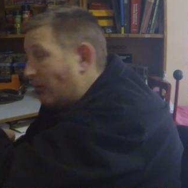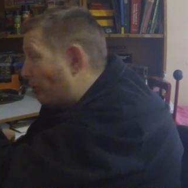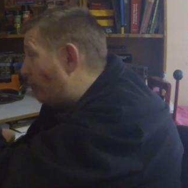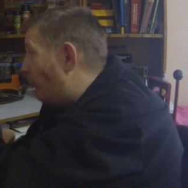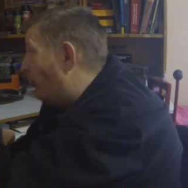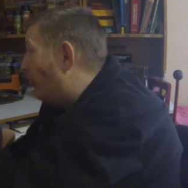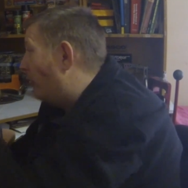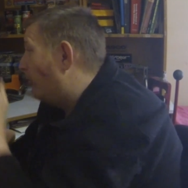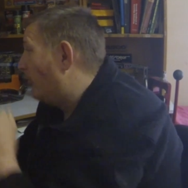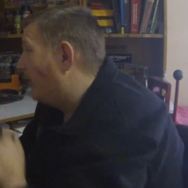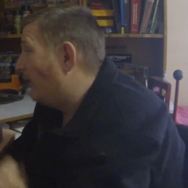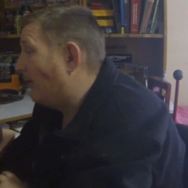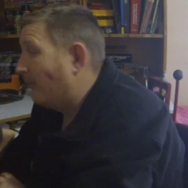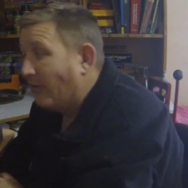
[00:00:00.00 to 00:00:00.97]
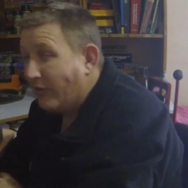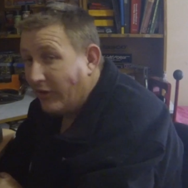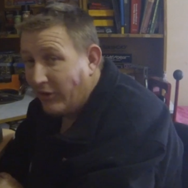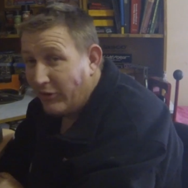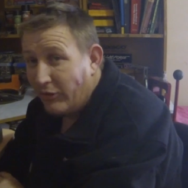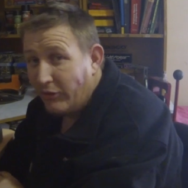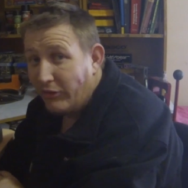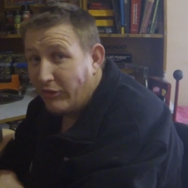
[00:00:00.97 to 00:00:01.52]

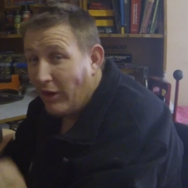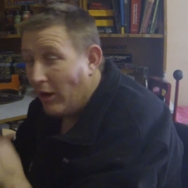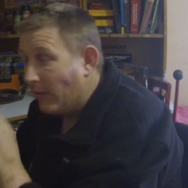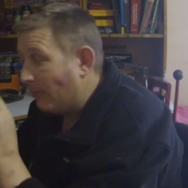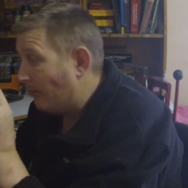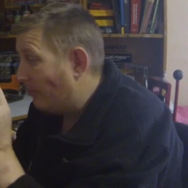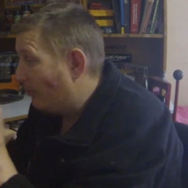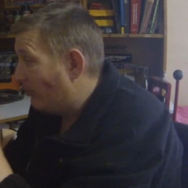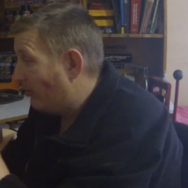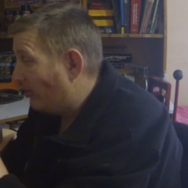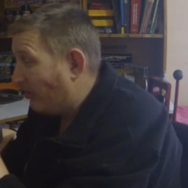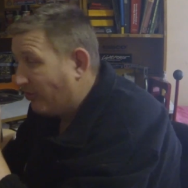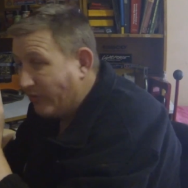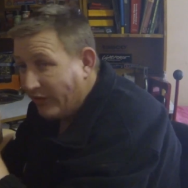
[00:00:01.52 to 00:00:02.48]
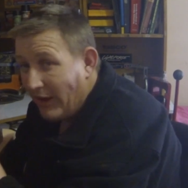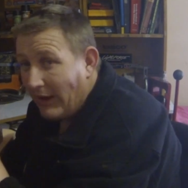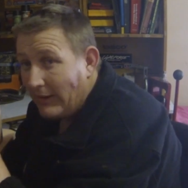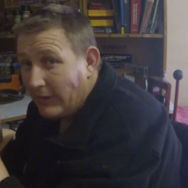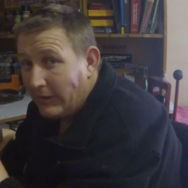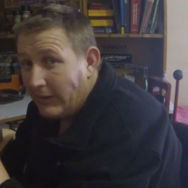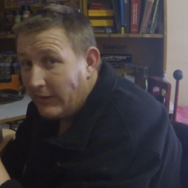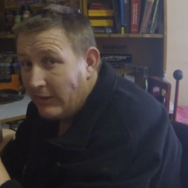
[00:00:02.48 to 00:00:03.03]
your scope
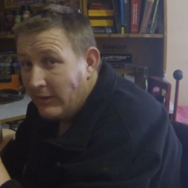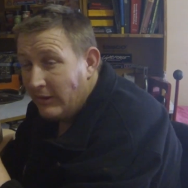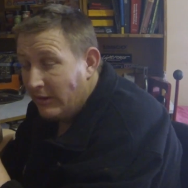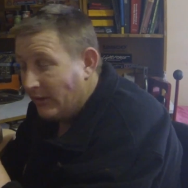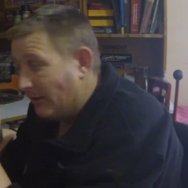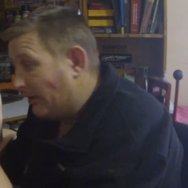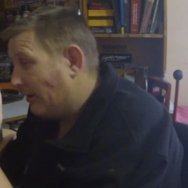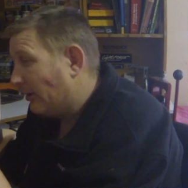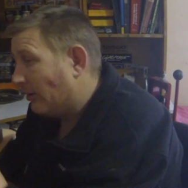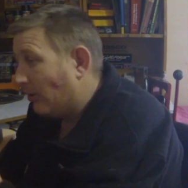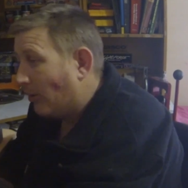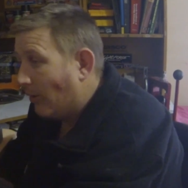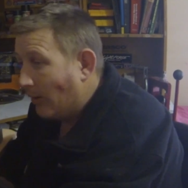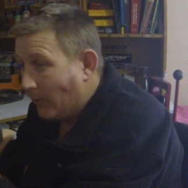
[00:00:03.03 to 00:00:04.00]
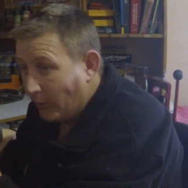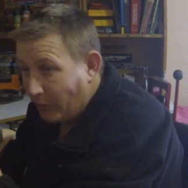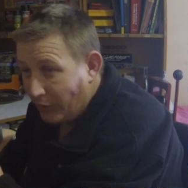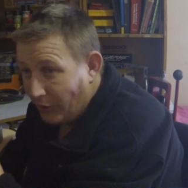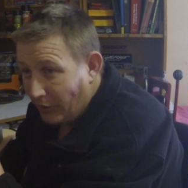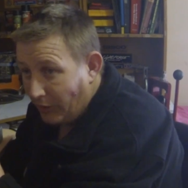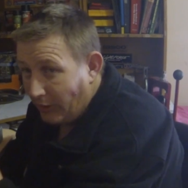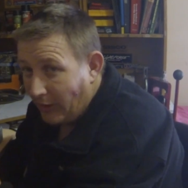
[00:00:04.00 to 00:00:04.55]
exactly in line with
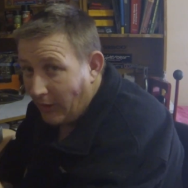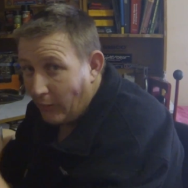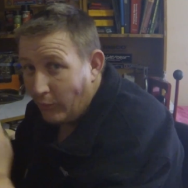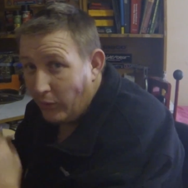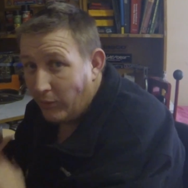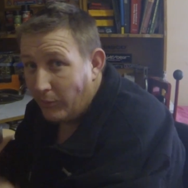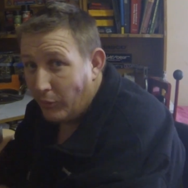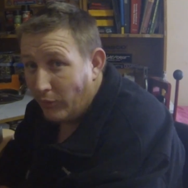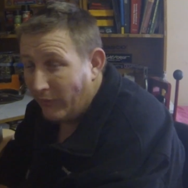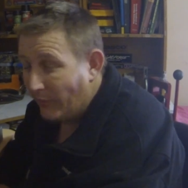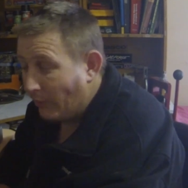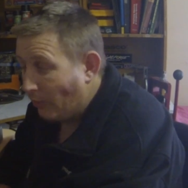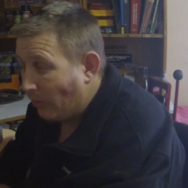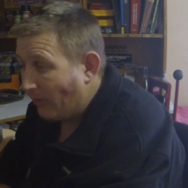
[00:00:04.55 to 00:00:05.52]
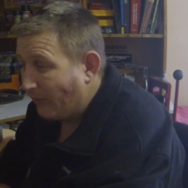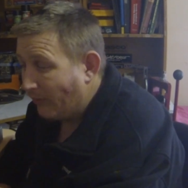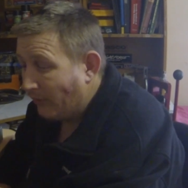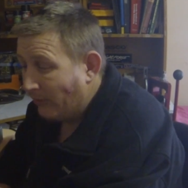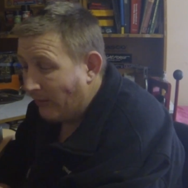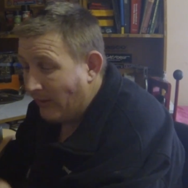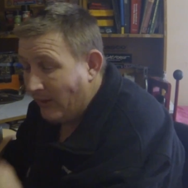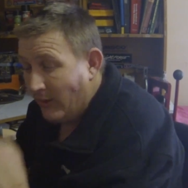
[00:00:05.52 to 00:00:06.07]
the bore of your rifle.
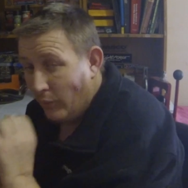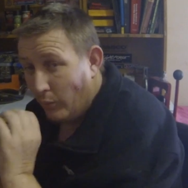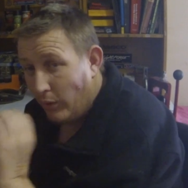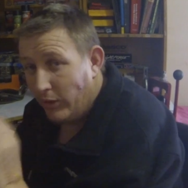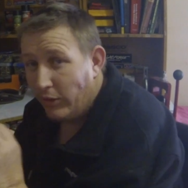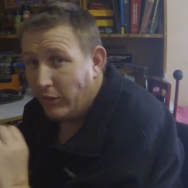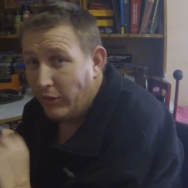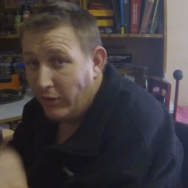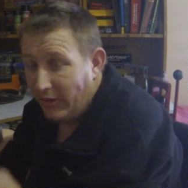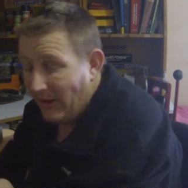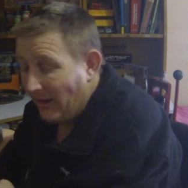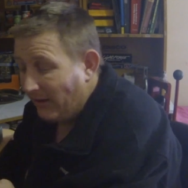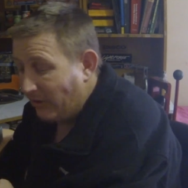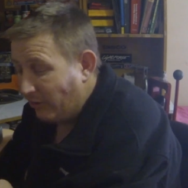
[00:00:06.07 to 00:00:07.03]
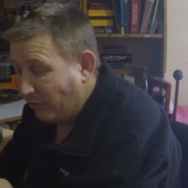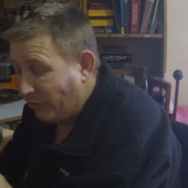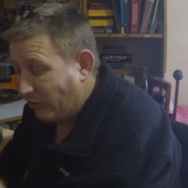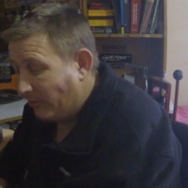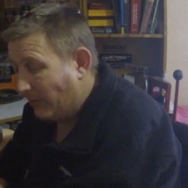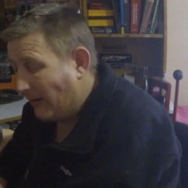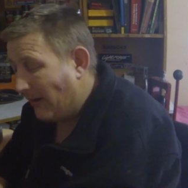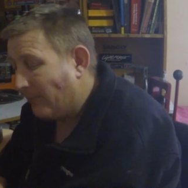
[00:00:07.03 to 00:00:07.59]
When you do that, you
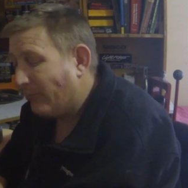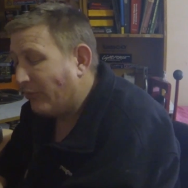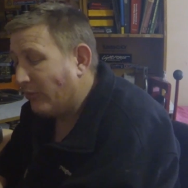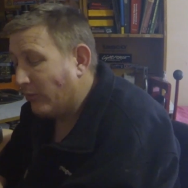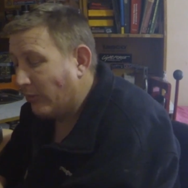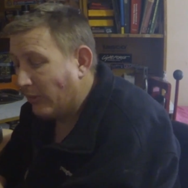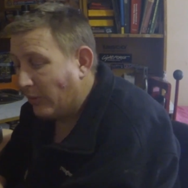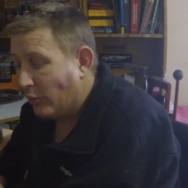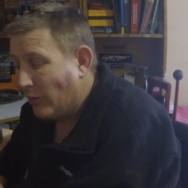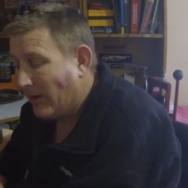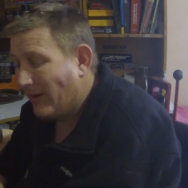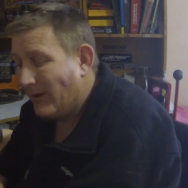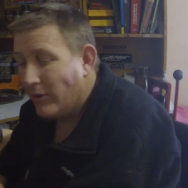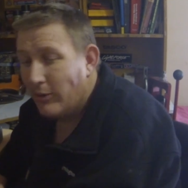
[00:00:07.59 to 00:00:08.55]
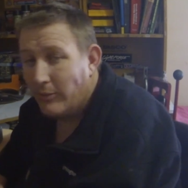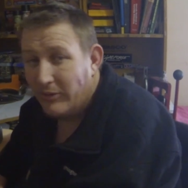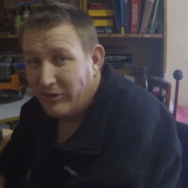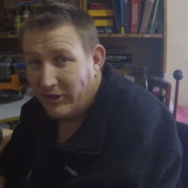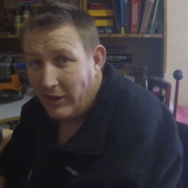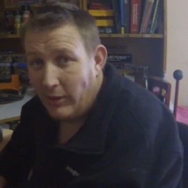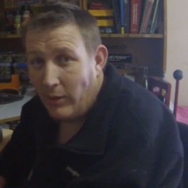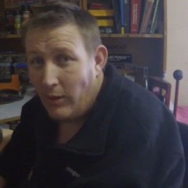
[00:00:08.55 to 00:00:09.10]
should be absolutely
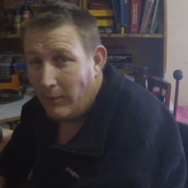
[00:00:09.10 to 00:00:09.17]
100% on